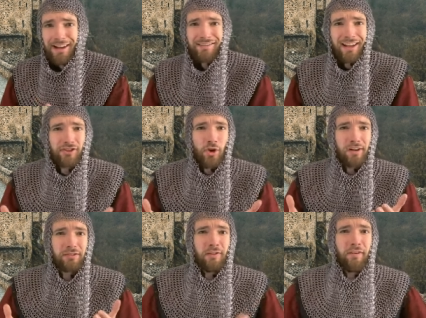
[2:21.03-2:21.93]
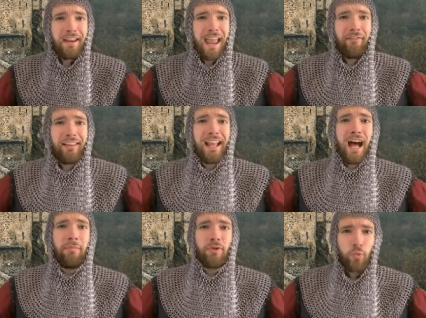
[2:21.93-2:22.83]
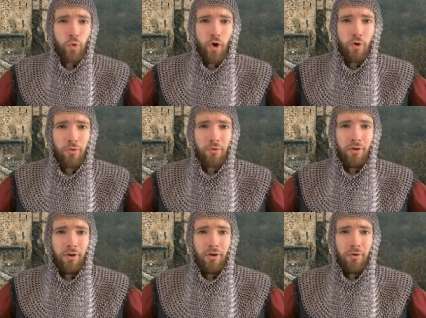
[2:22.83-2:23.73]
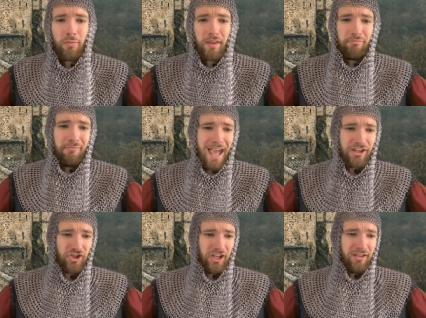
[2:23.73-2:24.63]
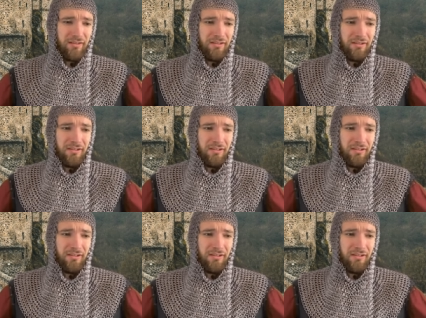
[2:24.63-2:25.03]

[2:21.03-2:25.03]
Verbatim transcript: It's like talking to a very heavily armored wall with magic